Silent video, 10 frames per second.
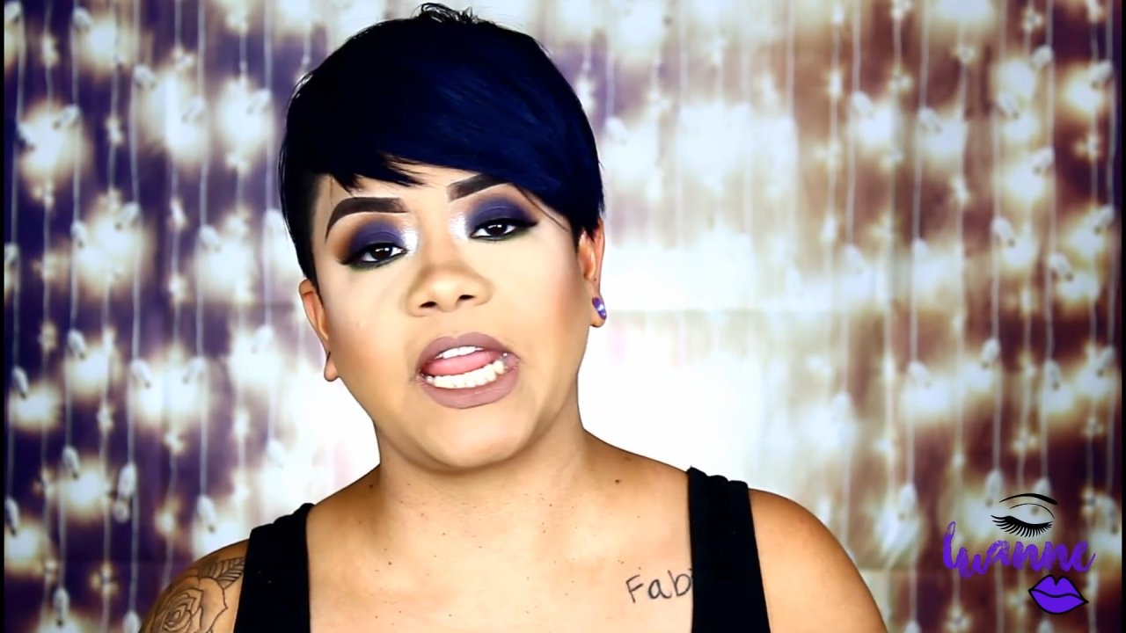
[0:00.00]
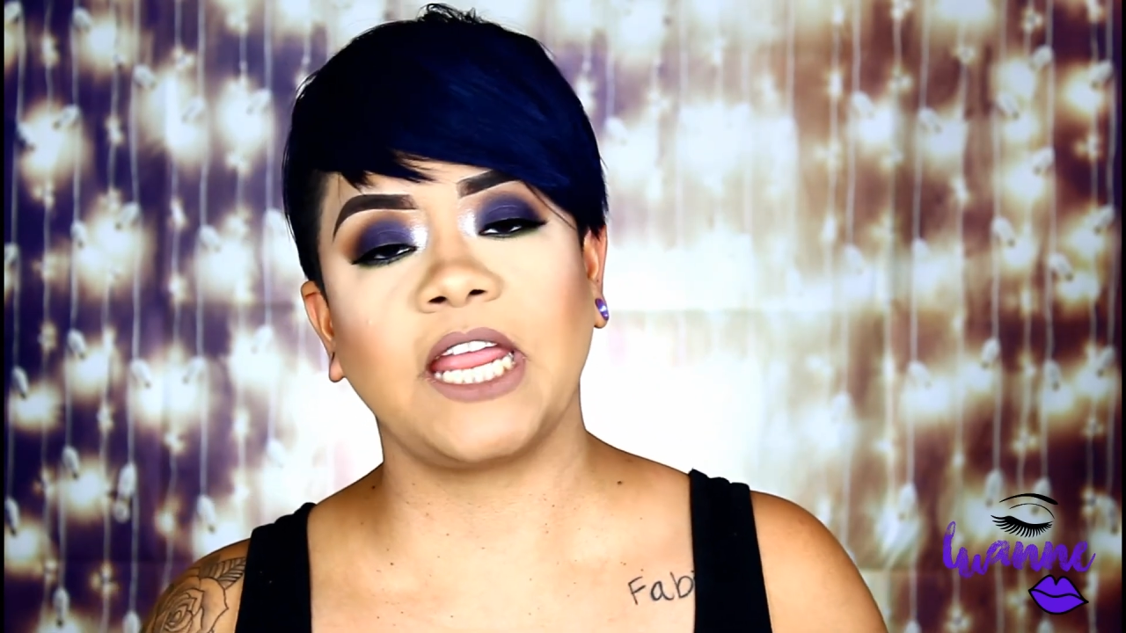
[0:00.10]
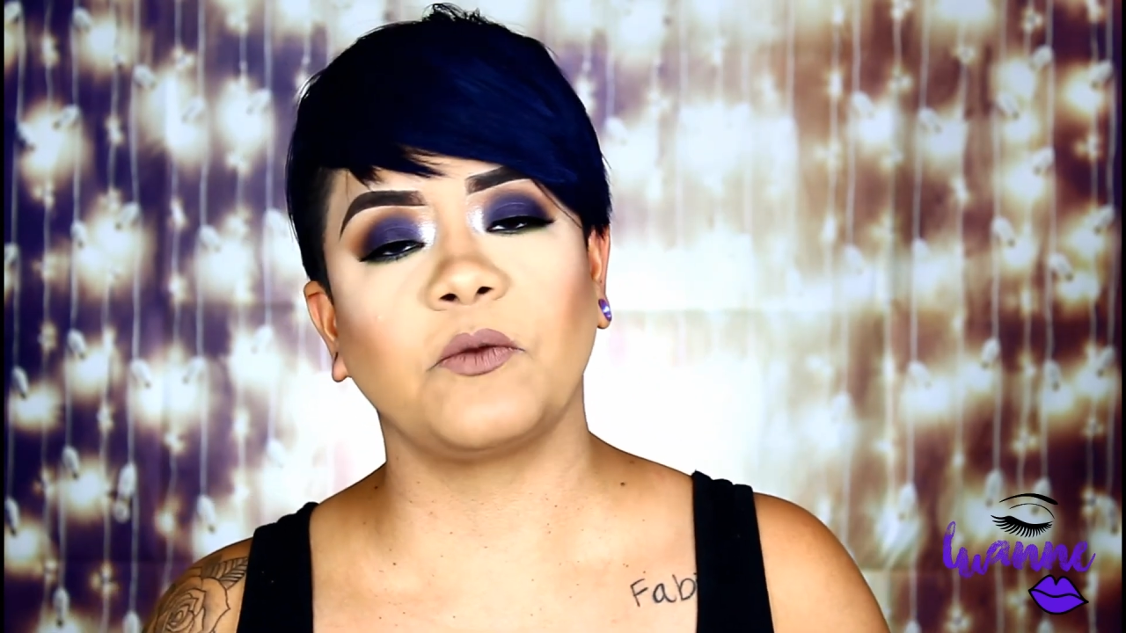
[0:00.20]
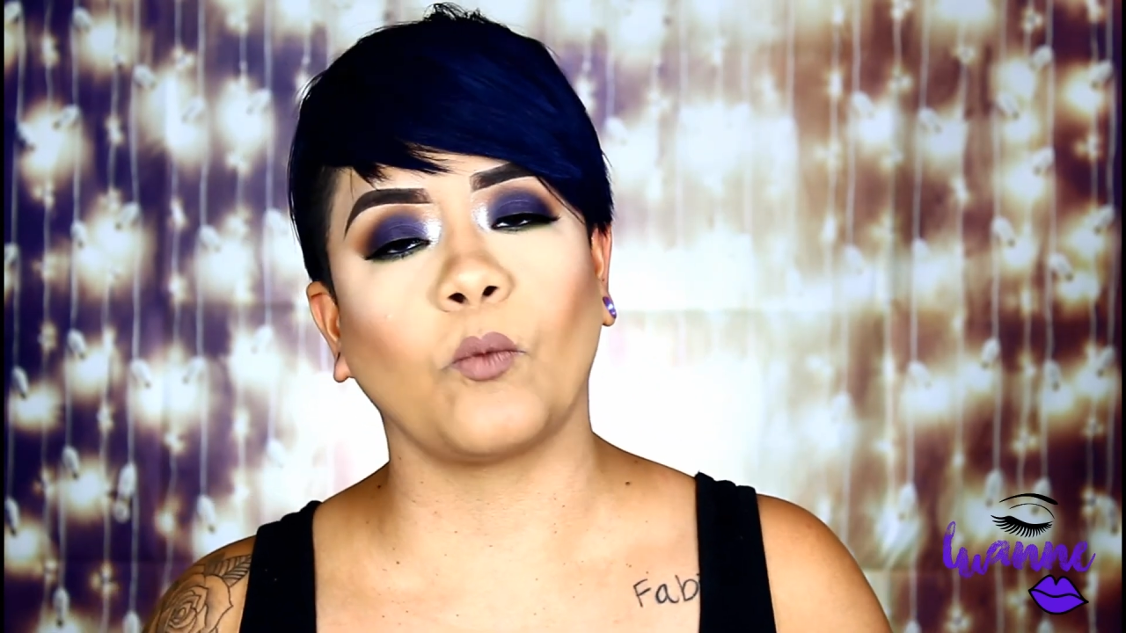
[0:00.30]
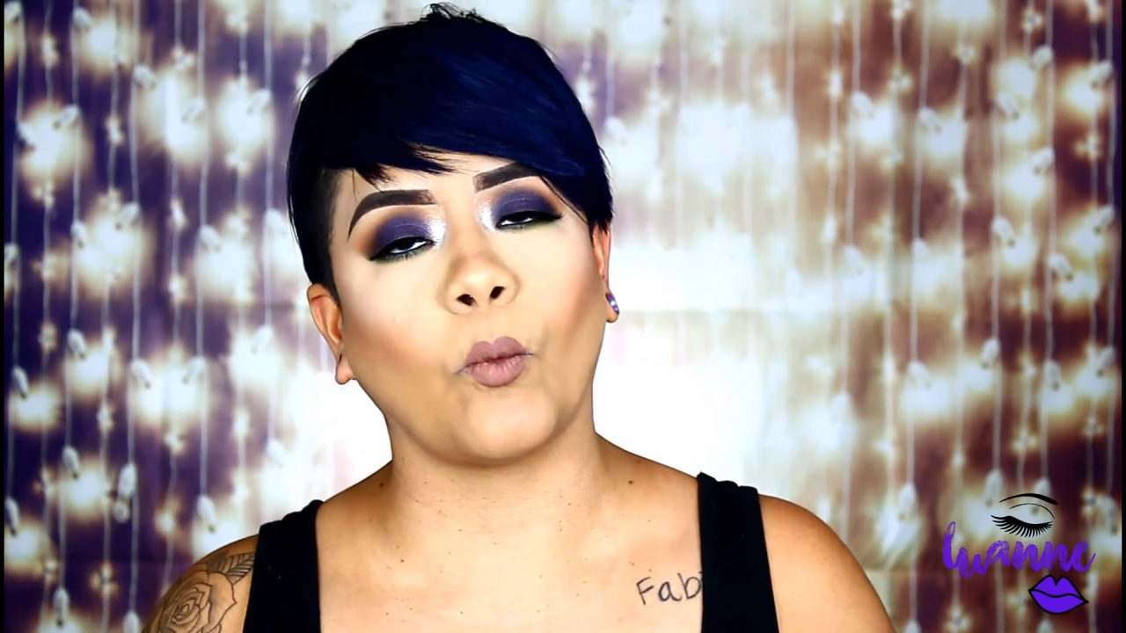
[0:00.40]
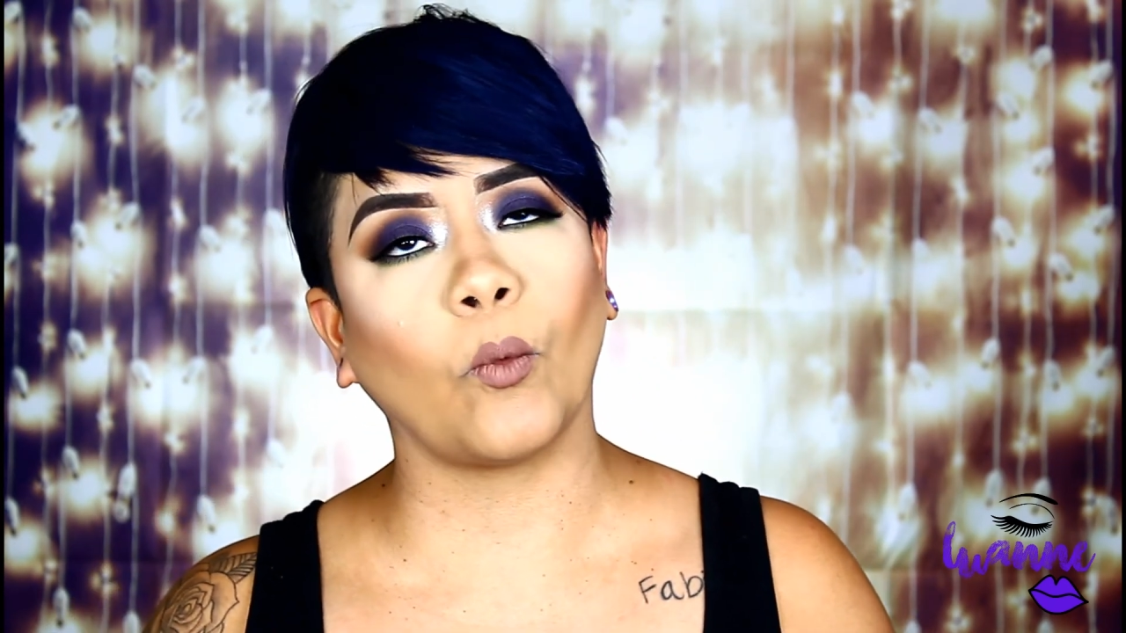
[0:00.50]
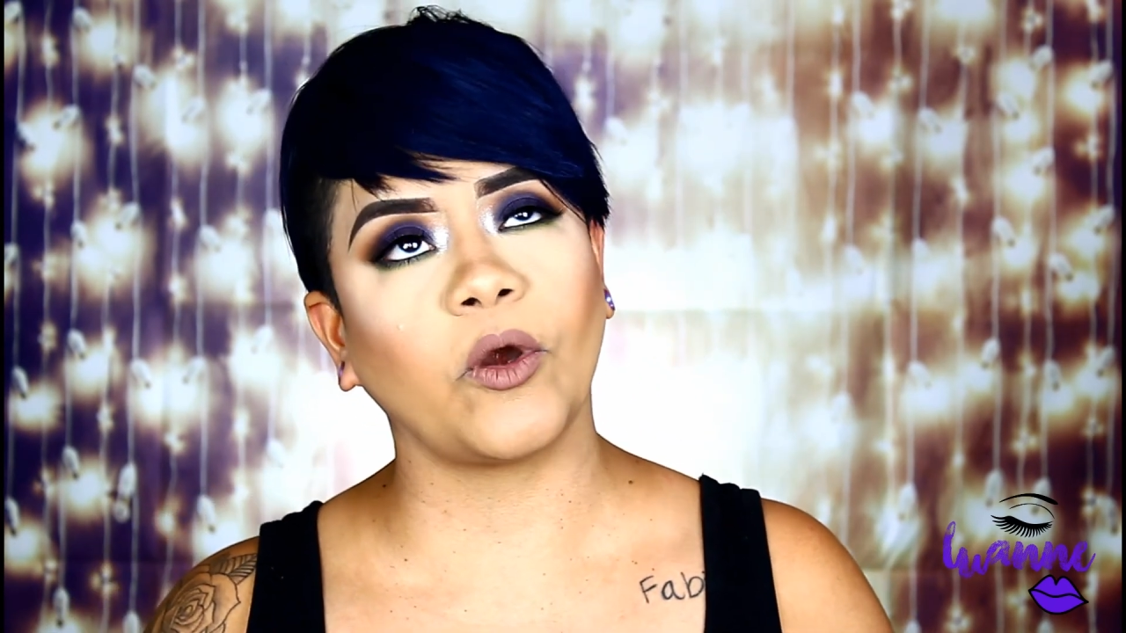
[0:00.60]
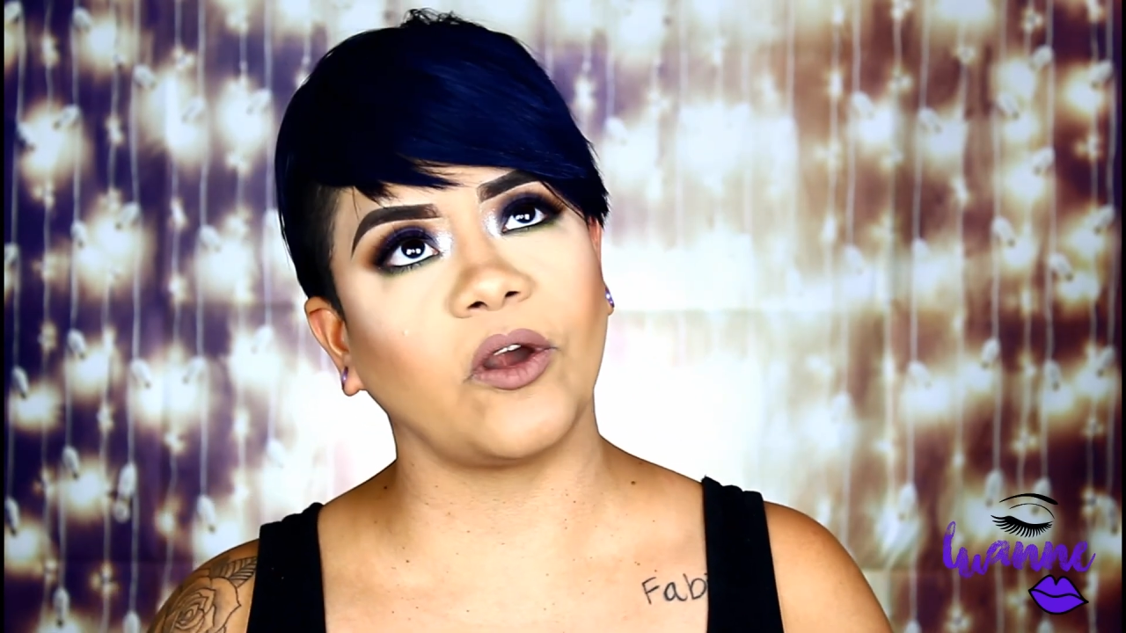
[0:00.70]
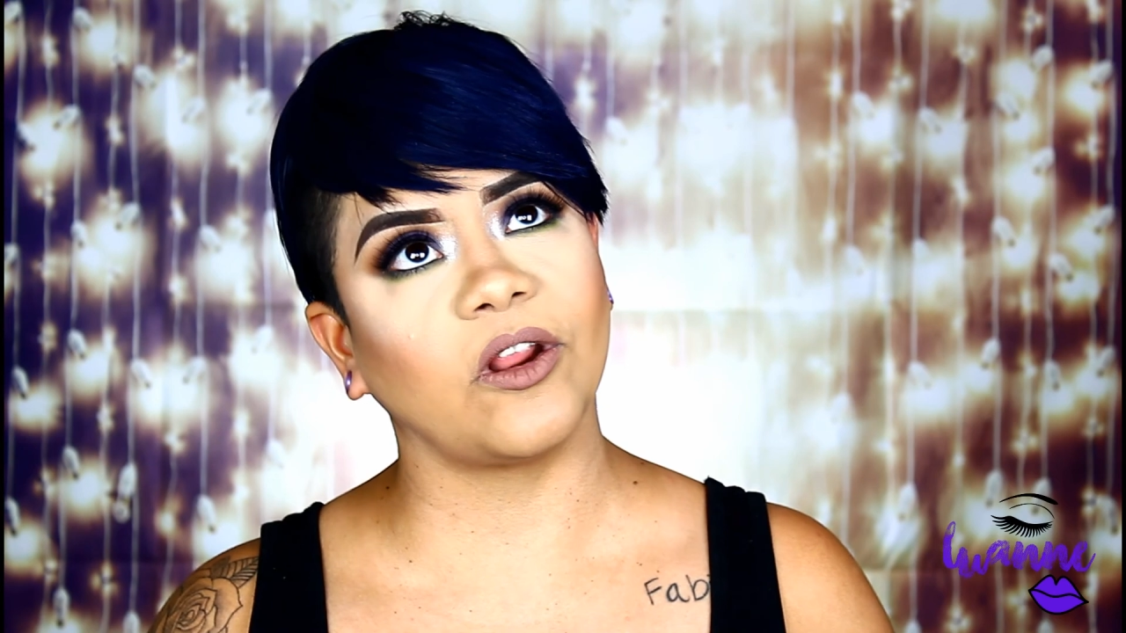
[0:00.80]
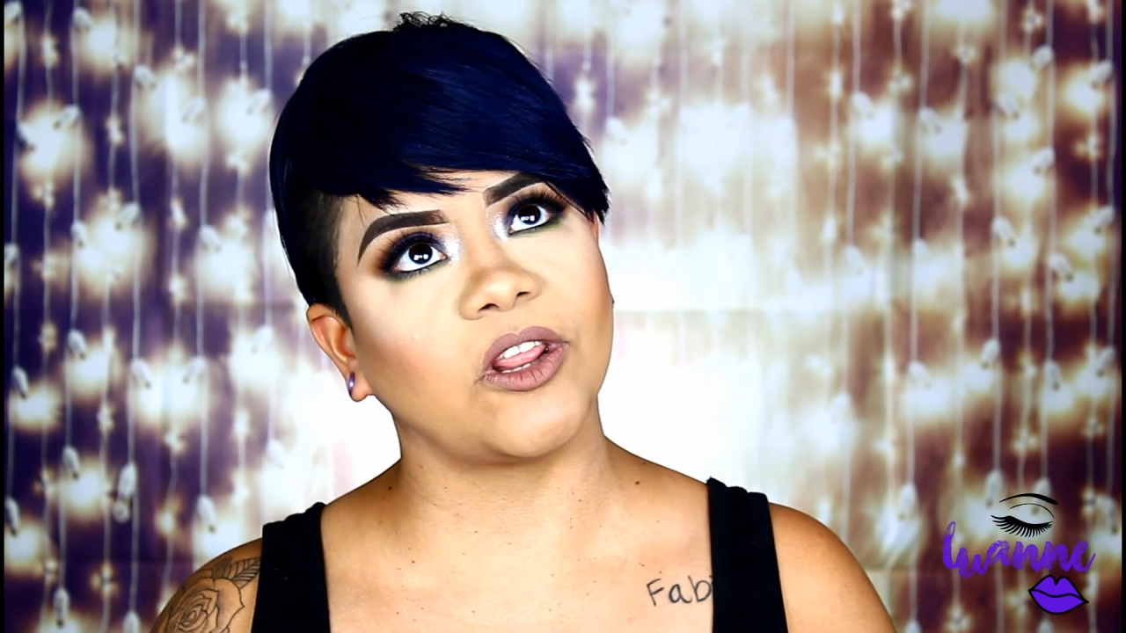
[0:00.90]
It
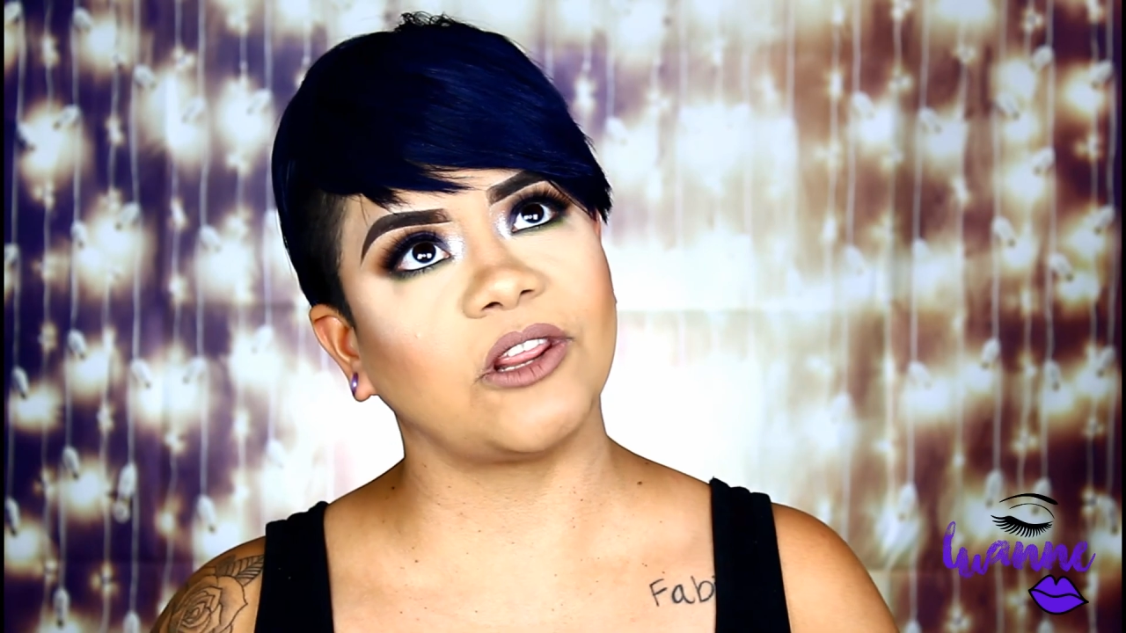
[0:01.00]
worth